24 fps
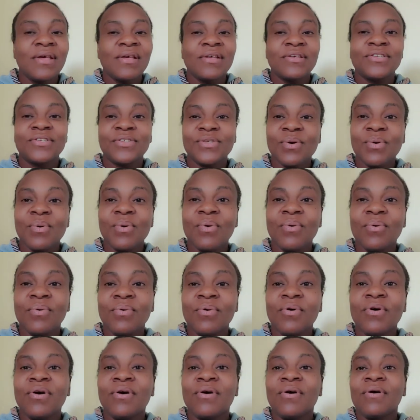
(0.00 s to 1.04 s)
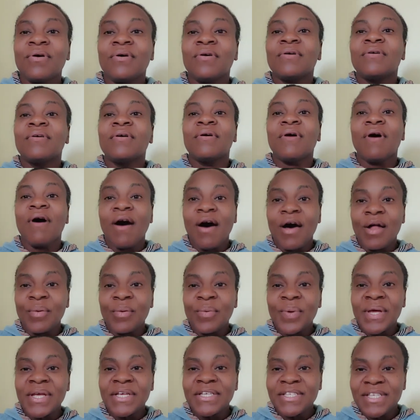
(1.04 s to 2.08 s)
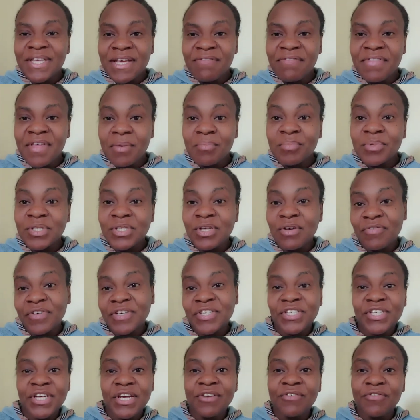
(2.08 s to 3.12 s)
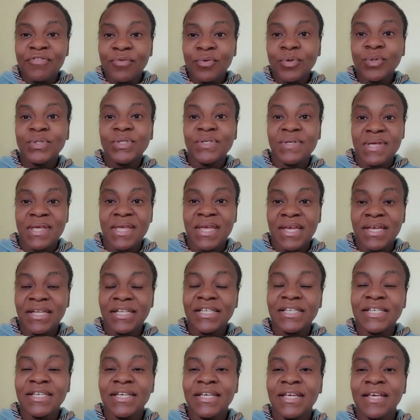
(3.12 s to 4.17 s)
So always give them sufficient food to eat.